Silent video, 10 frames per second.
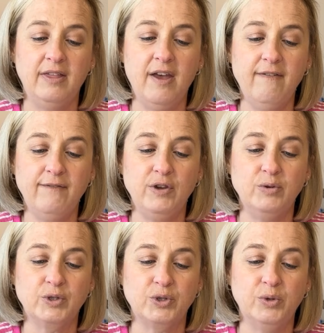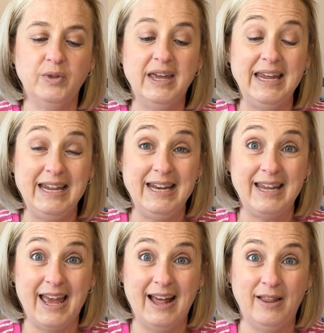the fuse tool, the
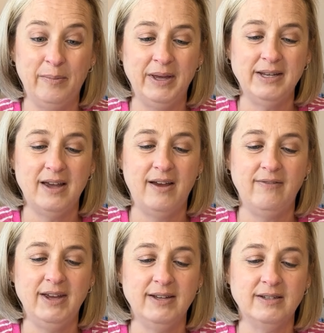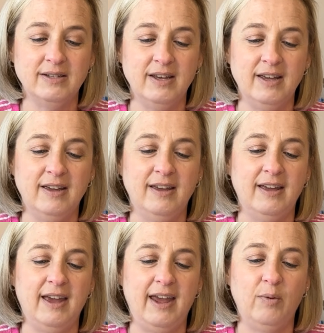heating element of it,
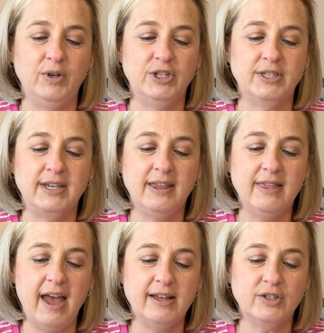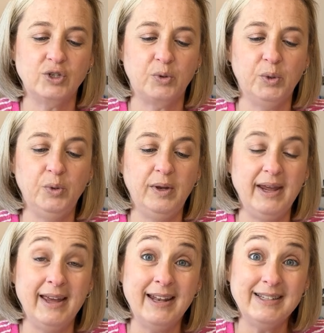and we just get that screwed
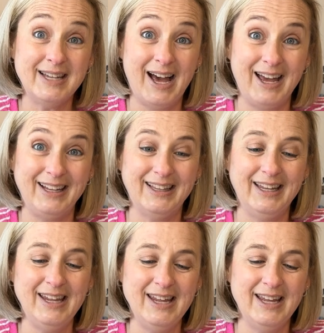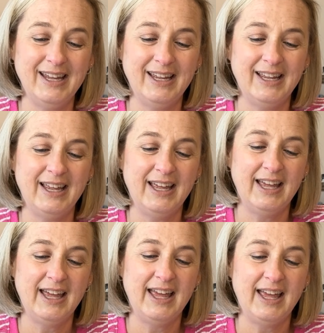in tightly.
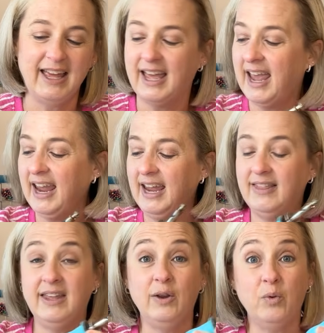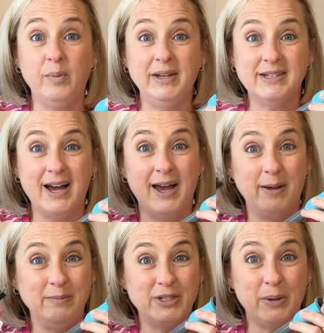And then it will be
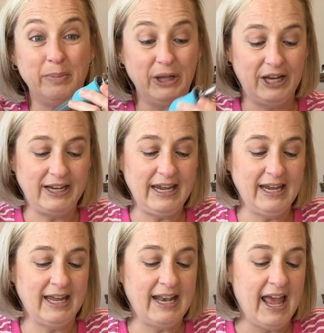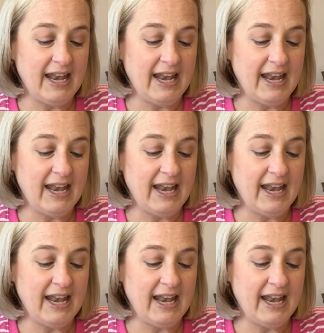time to plug in.